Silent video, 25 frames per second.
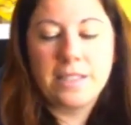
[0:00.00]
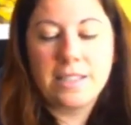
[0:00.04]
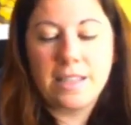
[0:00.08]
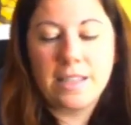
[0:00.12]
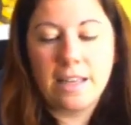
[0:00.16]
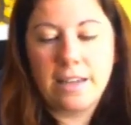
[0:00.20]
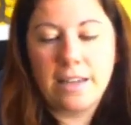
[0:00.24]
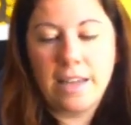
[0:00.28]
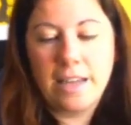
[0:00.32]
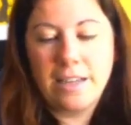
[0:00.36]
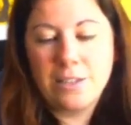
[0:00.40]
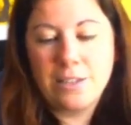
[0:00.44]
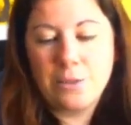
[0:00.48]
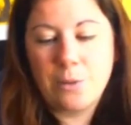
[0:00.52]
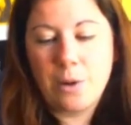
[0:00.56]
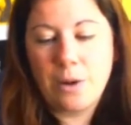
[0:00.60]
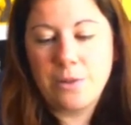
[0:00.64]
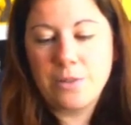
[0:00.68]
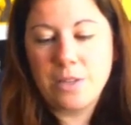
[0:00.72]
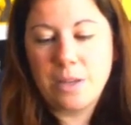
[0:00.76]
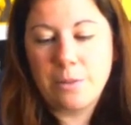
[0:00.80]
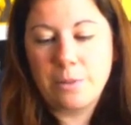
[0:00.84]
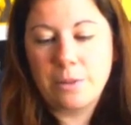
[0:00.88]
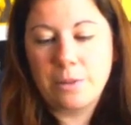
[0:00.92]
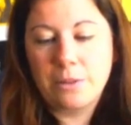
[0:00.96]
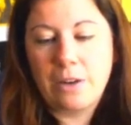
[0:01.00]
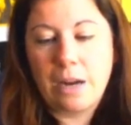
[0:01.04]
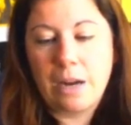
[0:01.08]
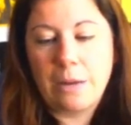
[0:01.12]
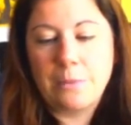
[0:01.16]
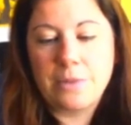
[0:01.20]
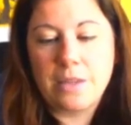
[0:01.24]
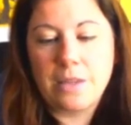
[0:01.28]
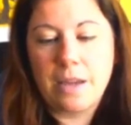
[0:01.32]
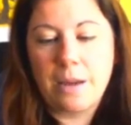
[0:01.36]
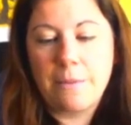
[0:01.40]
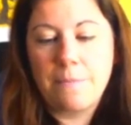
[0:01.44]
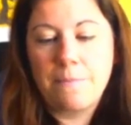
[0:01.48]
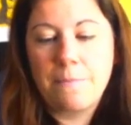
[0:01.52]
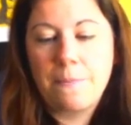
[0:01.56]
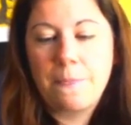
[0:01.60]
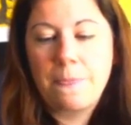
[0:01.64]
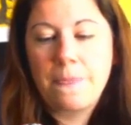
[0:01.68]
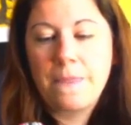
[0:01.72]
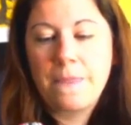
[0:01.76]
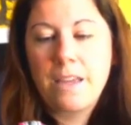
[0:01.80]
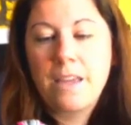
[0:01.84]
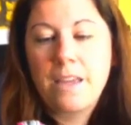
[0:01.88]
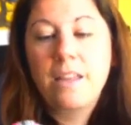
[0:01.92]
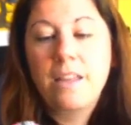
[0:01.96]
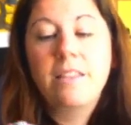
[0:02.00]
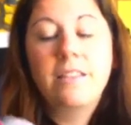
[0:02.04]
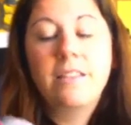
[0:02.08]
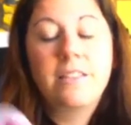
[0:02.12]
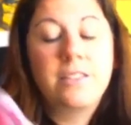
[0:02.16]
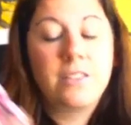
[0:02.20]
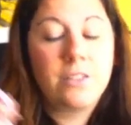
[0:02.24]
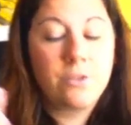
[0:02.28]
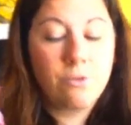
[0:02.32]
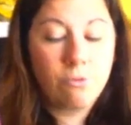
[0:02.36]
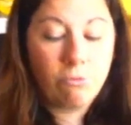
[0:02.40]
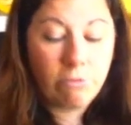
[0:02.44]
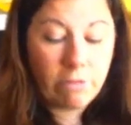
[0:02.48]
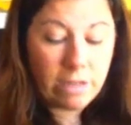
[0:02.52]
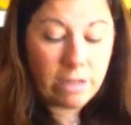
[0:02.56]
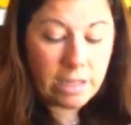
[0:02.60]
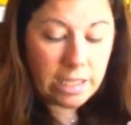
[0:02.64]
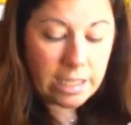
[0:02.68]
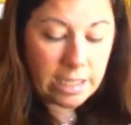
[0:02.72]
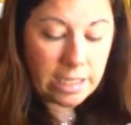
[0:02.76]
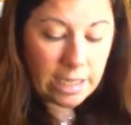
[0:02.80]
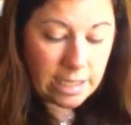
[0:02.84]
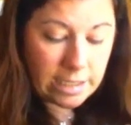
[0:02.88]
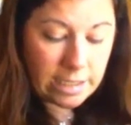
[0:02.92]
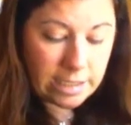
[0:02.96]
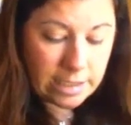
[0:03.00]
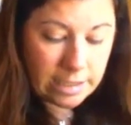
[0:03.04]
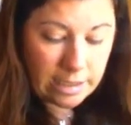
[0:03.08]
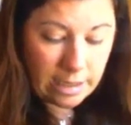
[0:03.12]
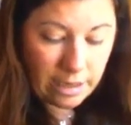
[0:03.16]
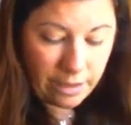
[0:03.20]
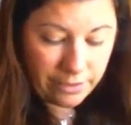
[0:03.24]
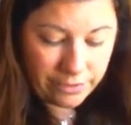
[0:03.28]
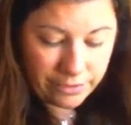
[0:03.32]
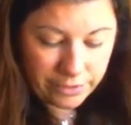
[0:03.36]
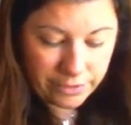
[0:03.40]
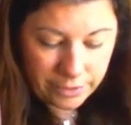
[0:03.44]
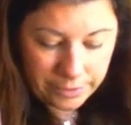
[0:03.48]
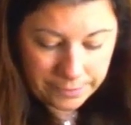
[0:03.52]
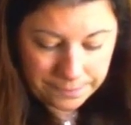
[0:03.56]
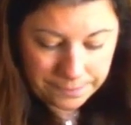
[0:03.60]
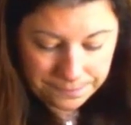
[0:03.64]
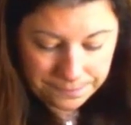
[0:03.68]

Sunday, so I was able to grab some. This is really nice stuff.